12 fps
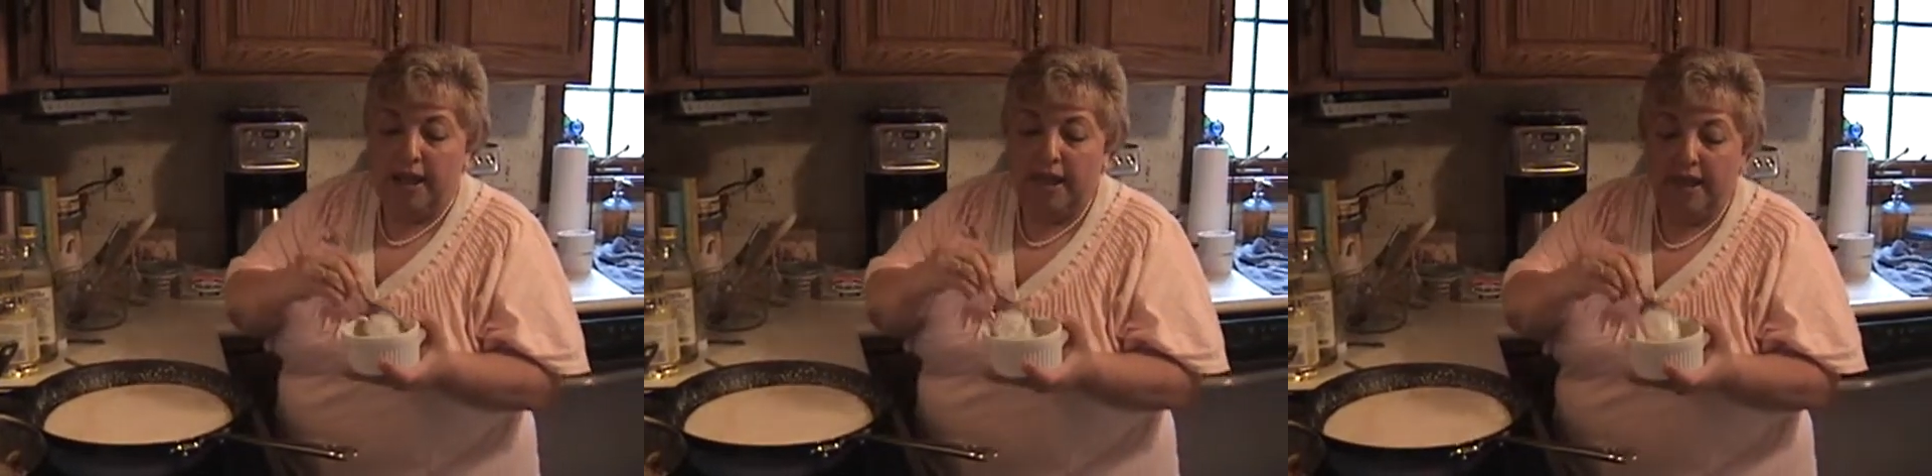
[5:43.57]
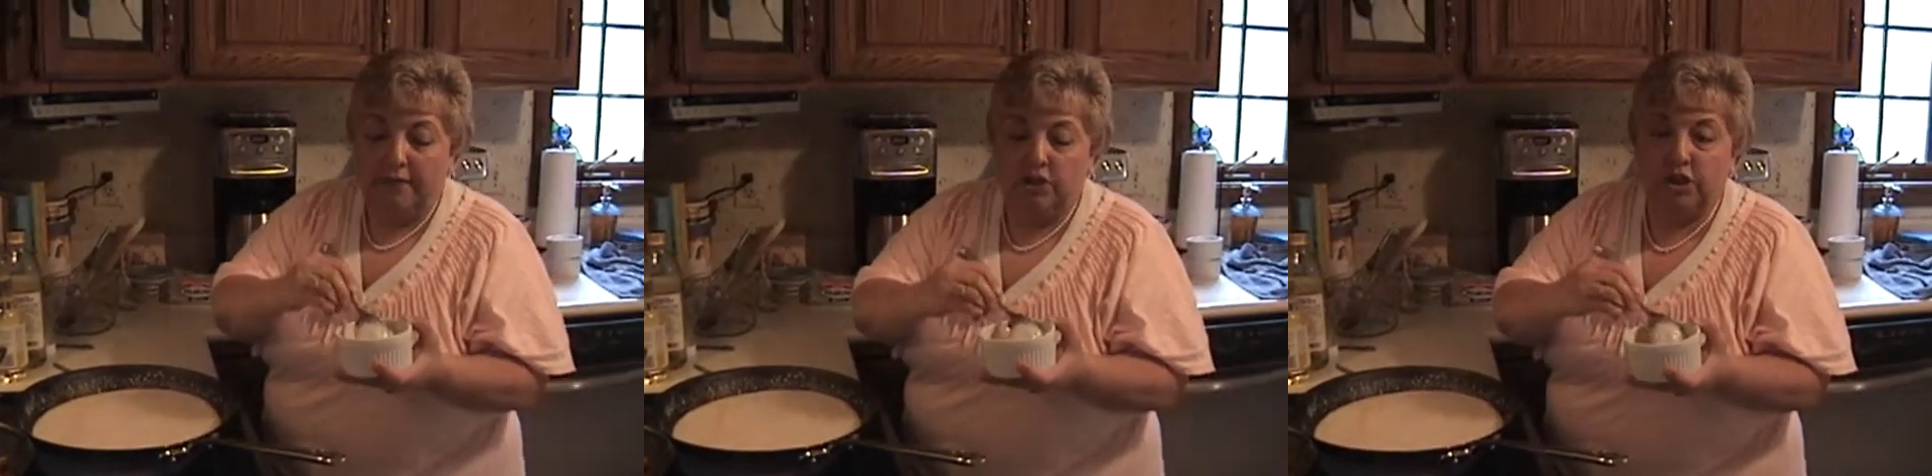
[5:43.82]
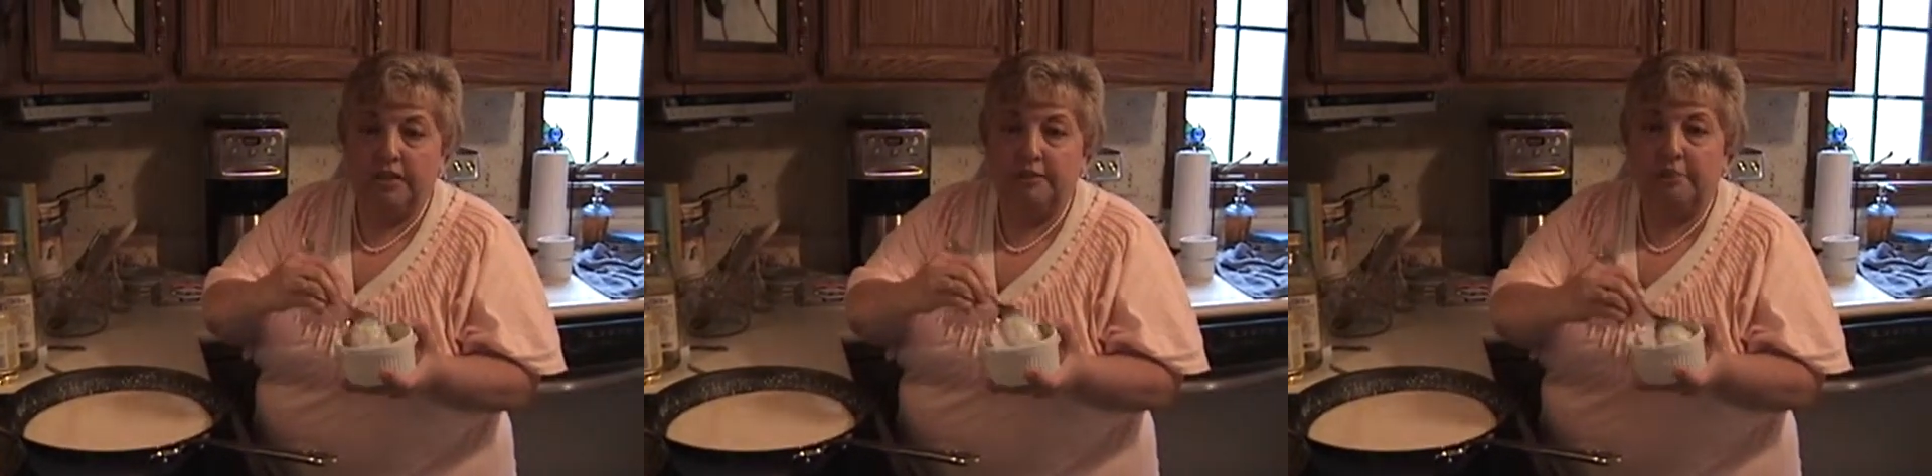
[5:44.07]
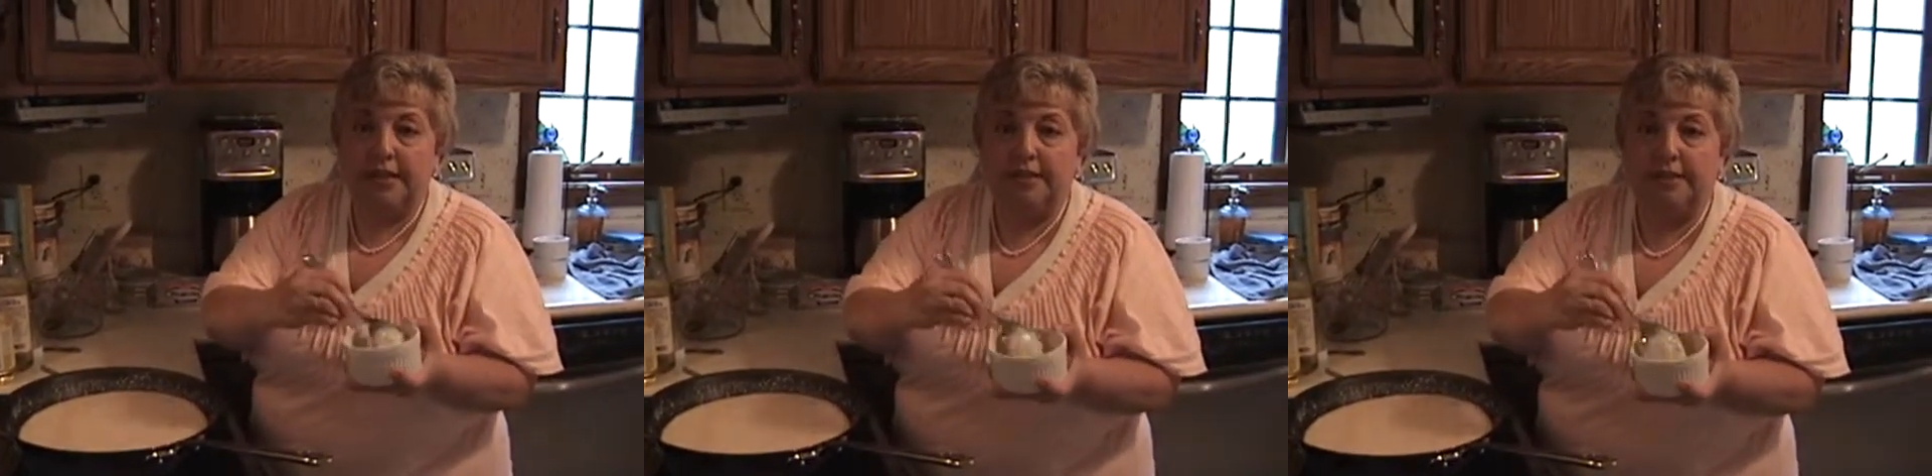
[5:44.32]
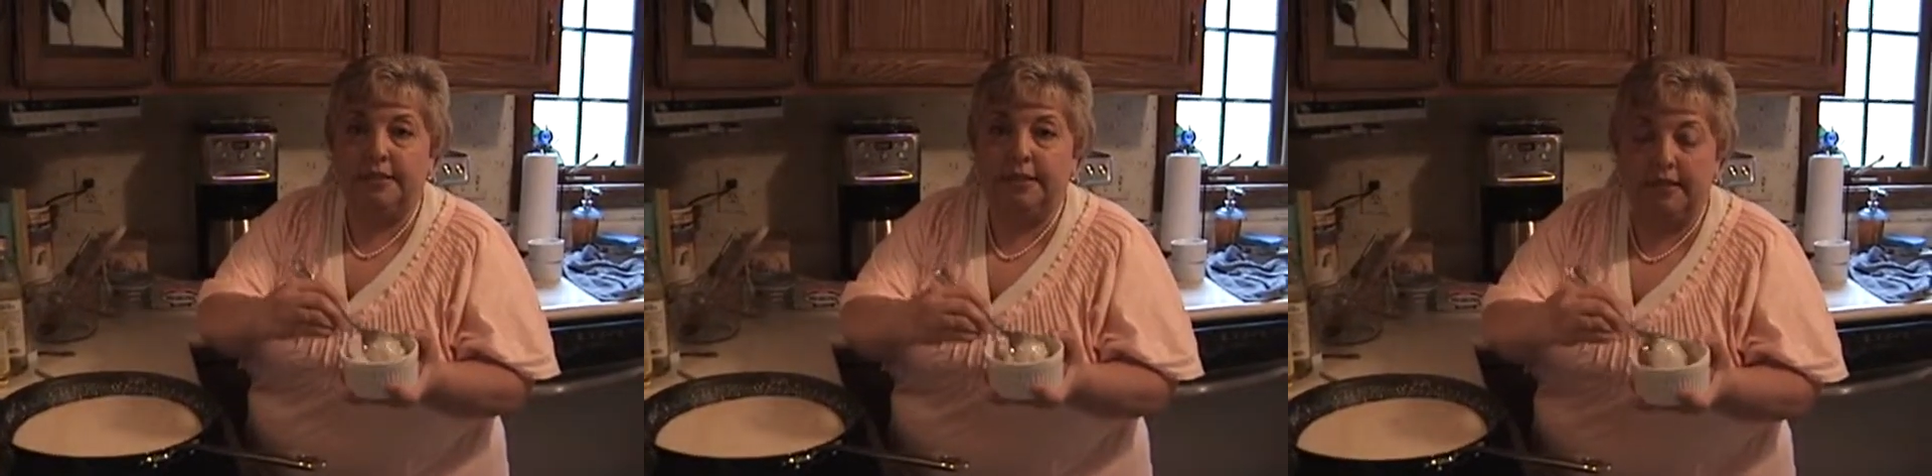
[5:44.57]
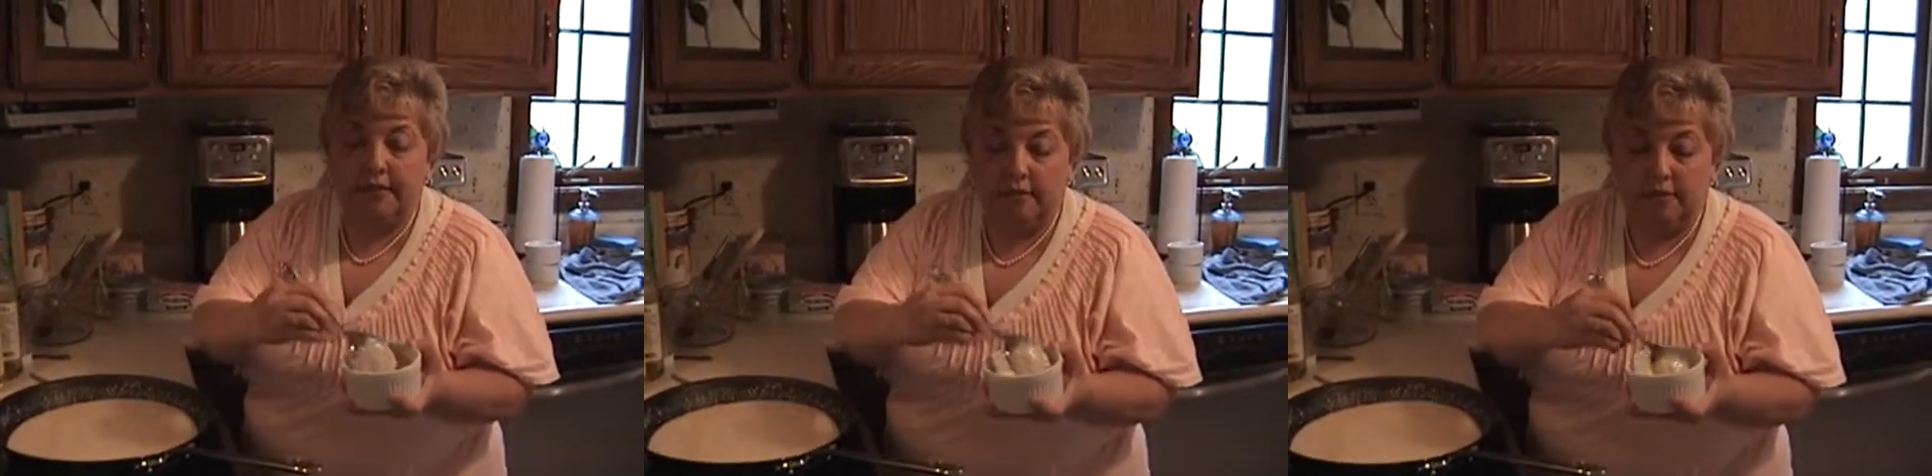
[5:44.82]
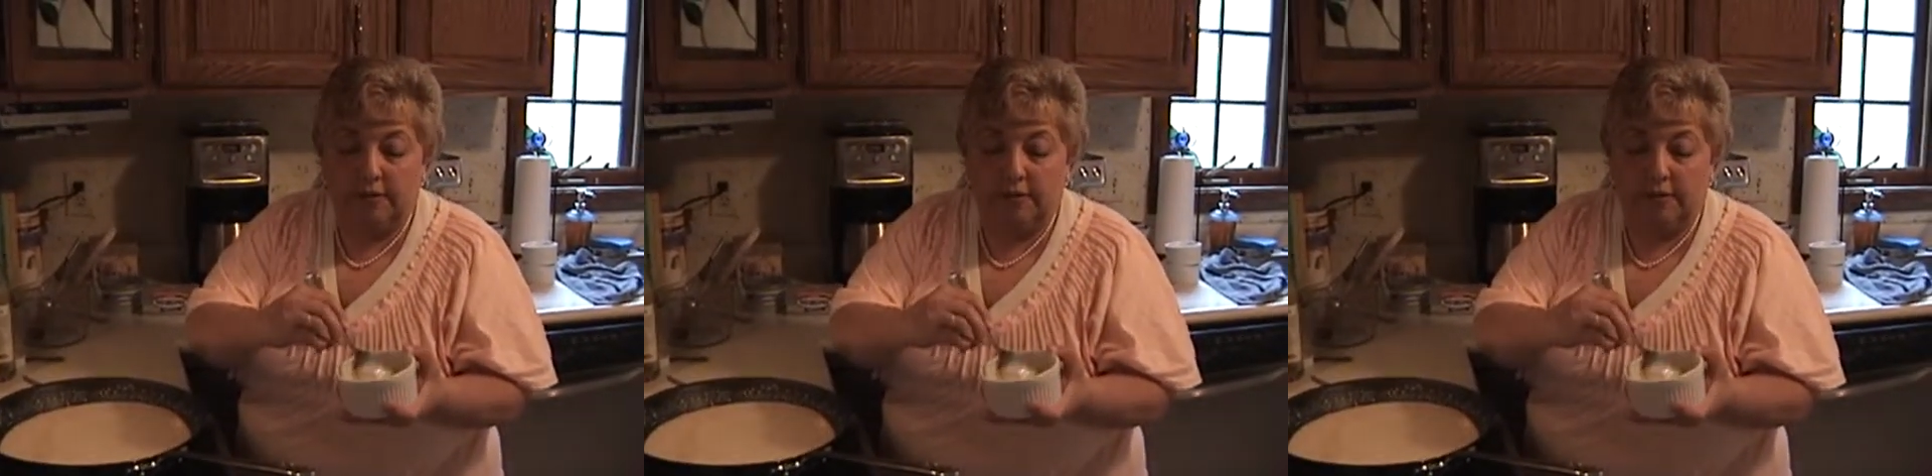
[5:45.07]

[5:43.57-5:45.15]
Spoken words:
and I've just mixed it